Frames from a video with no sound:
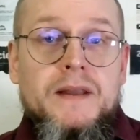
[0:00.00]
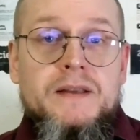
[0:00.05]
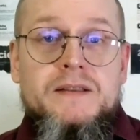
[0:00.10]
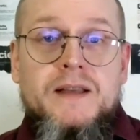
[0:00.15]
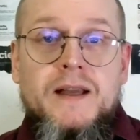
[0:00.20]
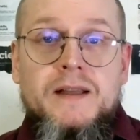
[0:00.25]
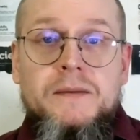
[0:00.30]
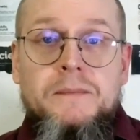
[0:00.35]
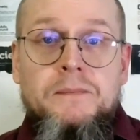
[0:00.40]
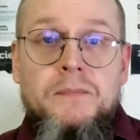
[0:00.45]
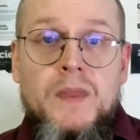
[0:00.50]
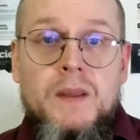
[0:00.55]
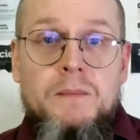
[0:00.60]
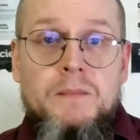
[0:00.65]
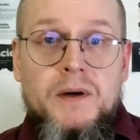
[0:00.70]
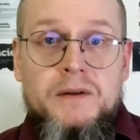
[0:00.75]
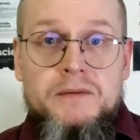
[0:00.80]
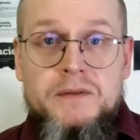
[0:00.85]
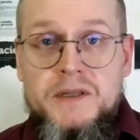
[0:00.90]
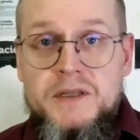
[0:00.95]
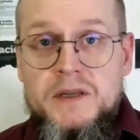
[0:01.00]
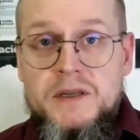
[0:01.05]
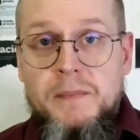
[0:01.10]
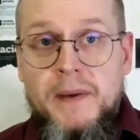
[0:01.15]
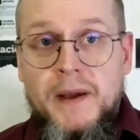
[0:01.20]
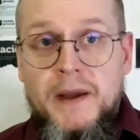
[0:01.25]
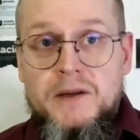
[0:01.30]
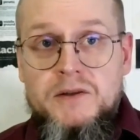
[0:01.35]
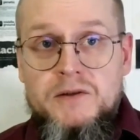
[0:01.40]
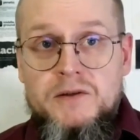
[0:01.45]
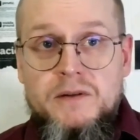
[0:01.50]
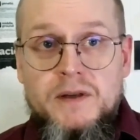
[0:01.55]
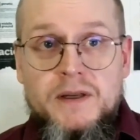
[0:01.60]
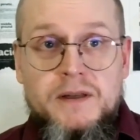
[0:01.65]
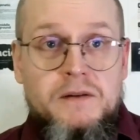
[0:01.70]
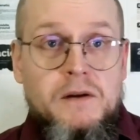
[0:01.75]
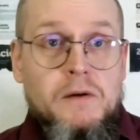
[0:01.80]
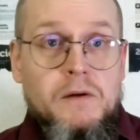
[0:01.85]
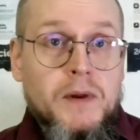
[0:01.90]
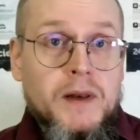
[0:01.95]
that participation
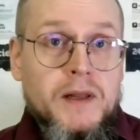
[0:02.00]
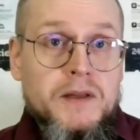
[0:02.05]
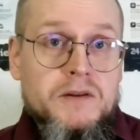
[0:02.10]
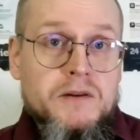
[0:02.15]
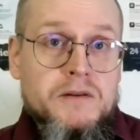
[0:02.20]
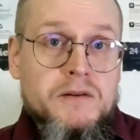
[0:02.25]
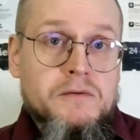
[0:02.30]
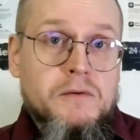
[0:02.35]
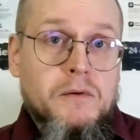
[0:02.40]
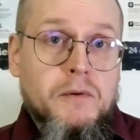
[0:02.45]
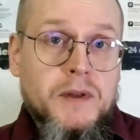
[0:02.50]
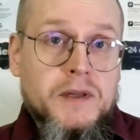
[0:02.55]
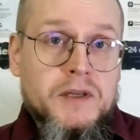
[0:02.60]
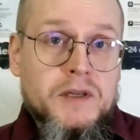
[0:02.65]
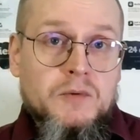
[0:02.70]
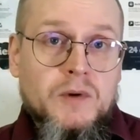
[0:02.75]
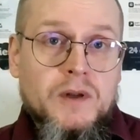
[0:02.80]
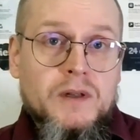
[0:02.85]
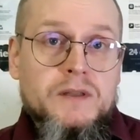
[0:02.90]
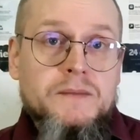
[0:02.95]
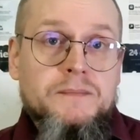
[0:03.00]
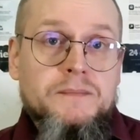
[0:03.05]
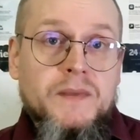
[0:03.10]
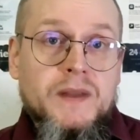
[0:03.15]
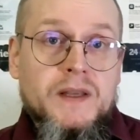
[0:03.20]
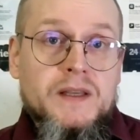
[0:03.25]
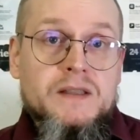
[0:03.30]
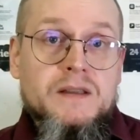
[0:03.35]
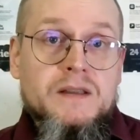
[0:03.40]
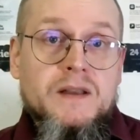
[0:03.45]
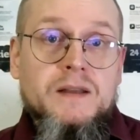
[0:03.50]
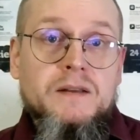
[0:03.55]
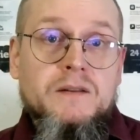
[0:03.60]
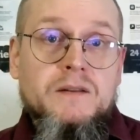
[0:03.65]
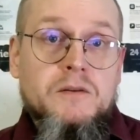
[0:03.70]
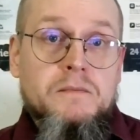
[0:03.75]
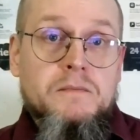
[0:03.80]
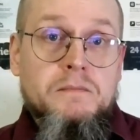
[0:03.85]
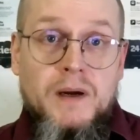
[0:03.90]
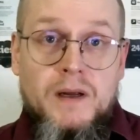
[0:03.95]
in religious rituals is not
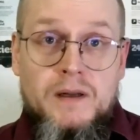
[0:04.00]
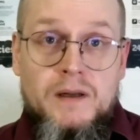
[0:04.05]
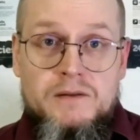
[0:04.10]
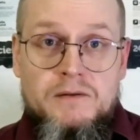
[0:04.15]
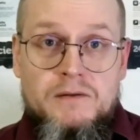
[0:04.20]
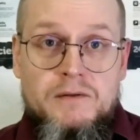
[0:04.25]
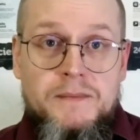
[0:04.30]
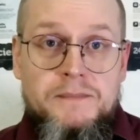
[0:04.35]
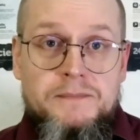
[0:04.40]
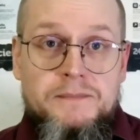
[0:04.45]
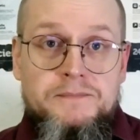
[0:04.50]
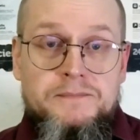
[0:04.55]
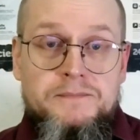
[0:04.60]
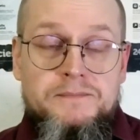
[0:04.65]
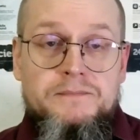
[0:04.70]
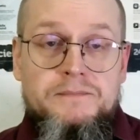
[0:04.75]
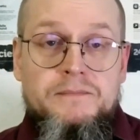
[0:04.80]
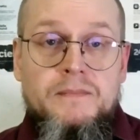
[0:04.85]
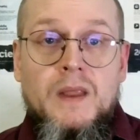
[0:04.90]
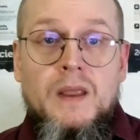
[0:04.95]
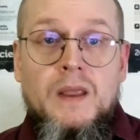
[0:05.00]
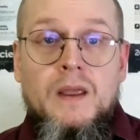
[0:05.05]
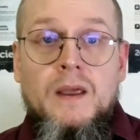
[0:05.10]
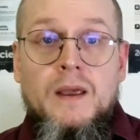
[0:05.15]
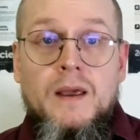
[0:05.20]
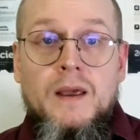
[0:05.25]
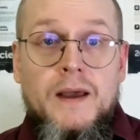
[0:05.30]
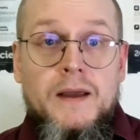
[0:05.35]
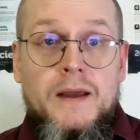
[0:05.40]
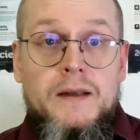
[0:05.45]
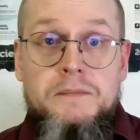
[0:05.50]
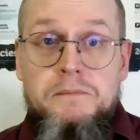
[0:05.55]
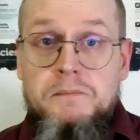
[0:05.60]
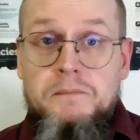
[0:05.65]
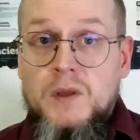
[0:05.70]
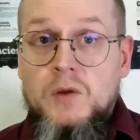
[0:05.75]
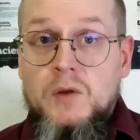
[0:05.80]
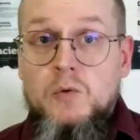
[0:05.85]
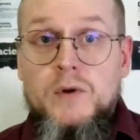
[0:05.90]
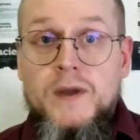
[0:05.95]
compulsory, and
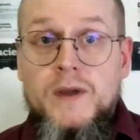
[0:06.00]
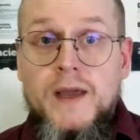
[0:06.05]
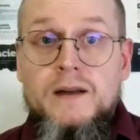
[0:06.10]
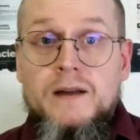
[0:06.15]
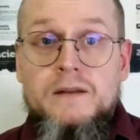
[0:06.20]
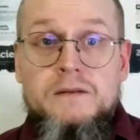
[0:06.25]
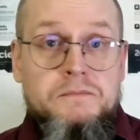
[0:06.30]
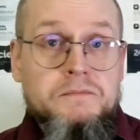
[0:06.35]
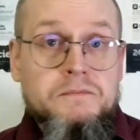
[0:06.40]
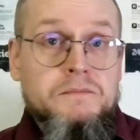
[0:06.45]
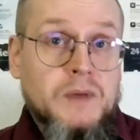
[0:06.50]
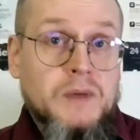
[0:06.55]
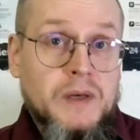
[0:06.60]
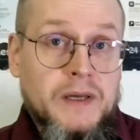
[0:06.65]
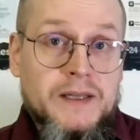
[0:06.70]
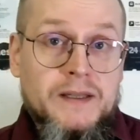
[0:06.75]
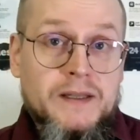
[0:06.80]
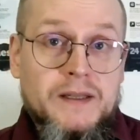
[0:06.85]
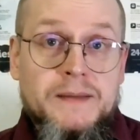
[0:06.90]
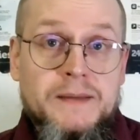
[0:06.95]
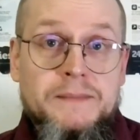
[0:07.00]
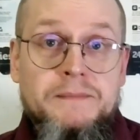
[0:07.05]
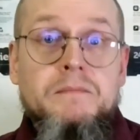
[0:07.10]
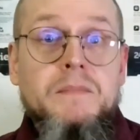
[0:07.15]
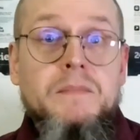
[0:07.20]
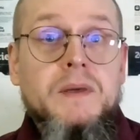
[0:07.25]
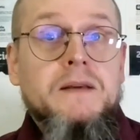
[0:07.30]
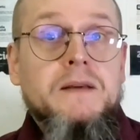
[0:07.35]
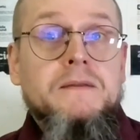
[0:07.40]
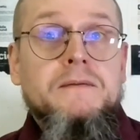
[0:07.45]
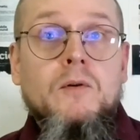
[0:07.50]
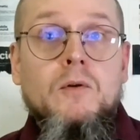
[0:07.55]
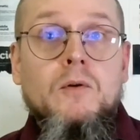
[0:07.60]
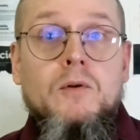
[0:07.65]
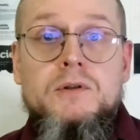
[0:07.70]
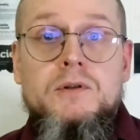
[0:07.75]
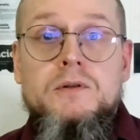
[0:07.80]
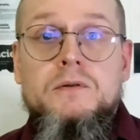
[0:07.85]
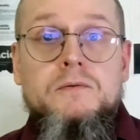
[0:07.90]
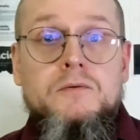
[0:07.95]
you cannot legally be
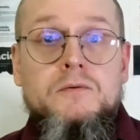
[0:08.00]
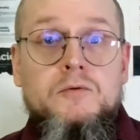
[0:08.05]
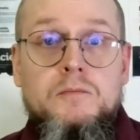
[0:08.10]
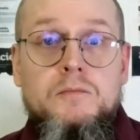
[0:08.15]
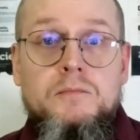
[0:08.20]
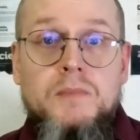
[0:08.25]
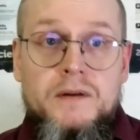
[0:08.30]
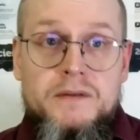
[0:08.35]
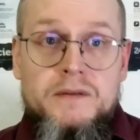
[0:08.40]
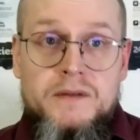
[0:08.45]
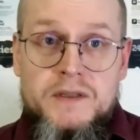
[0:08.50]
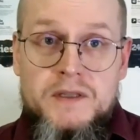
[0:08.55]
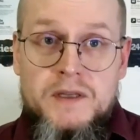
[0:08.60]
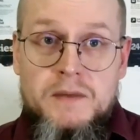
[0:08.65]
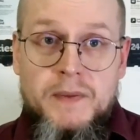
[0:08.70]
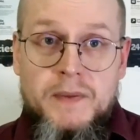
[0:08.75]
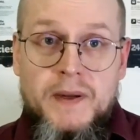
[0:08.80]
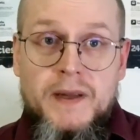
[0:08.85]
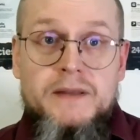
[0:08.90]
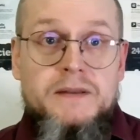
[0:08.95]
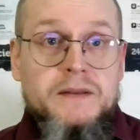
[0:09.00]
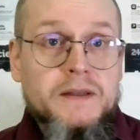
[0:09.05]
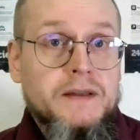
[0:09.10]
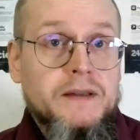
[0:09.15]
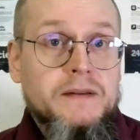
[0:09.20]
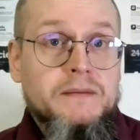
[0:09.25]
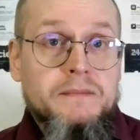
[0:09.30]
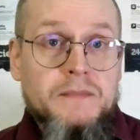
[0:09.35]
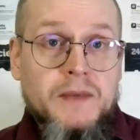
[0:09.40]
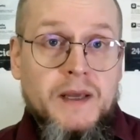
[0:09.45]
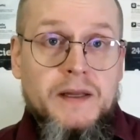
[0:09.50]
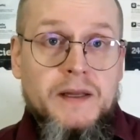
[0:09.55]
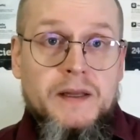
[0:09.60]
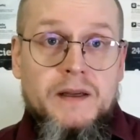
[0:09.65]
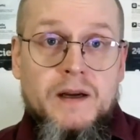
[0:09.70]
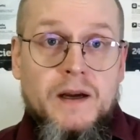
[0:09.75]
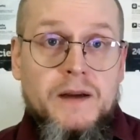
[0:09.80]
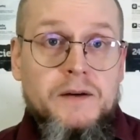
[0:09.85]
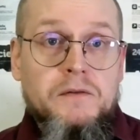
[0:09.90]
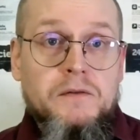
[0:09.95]
forced to participate in any
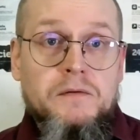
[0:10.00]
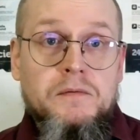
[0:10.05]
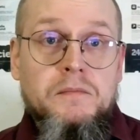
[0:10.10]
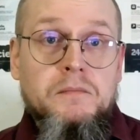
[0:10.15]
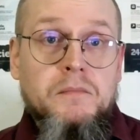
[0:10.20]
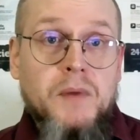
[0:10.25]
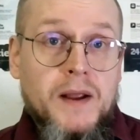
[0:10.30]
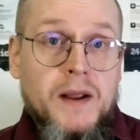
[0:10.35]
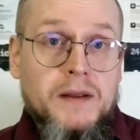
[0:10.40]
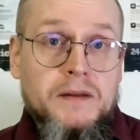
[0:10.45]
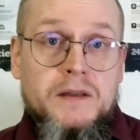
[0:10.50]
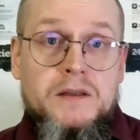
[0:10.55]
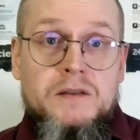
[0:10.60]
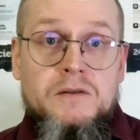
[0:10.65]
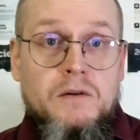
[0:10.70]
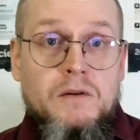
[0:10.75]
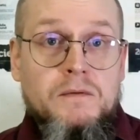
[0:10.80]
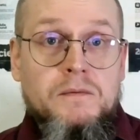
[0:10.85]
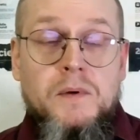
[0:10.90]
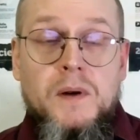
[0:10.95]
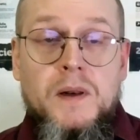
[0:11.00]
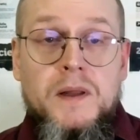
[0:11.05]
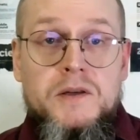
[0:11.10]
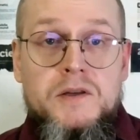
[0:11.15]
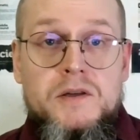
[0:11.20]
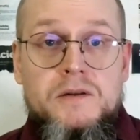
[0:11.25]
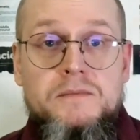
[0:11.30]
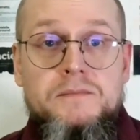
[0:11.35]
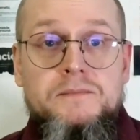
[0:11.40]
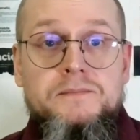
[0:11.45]
kind of practice of religion.